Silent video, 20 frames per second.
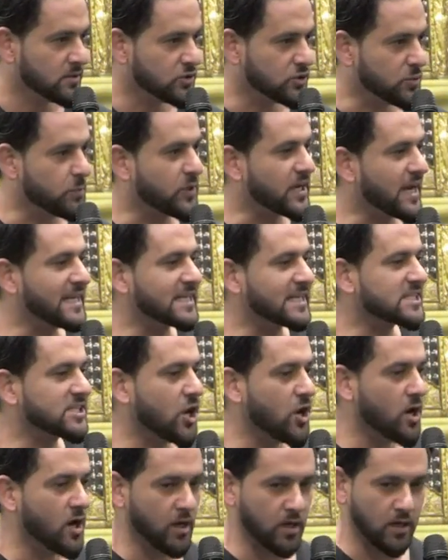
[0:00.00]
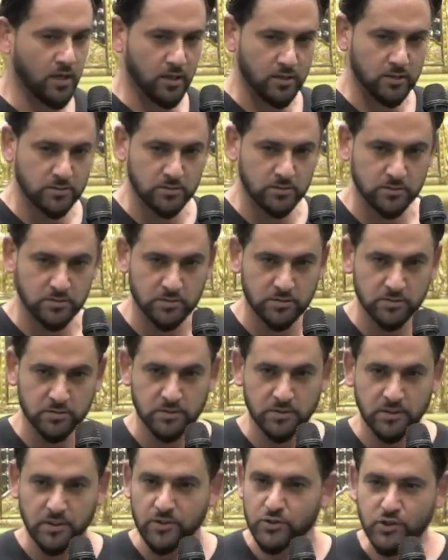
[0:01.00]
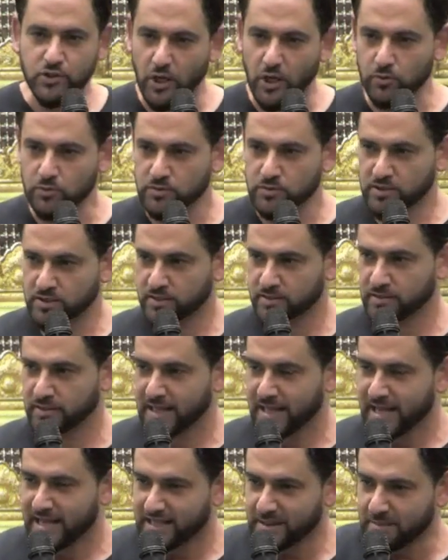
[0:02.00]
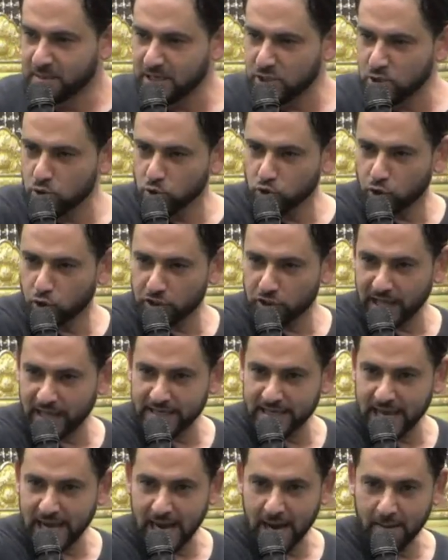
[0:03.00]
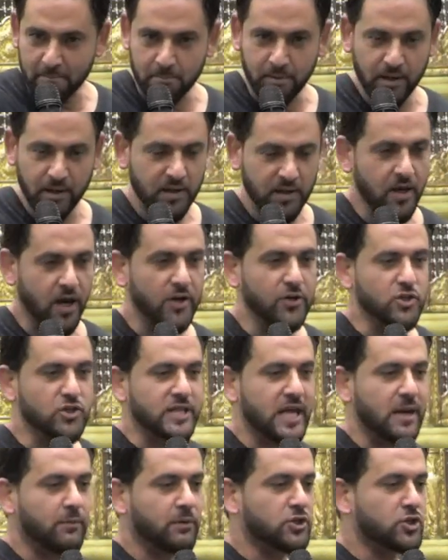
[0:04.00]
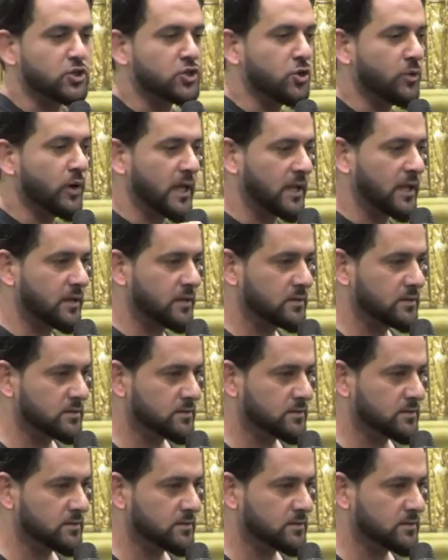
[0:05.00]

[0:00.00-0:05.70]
to put on a song. Don't. The minute you turn that knob, understand what you're doing.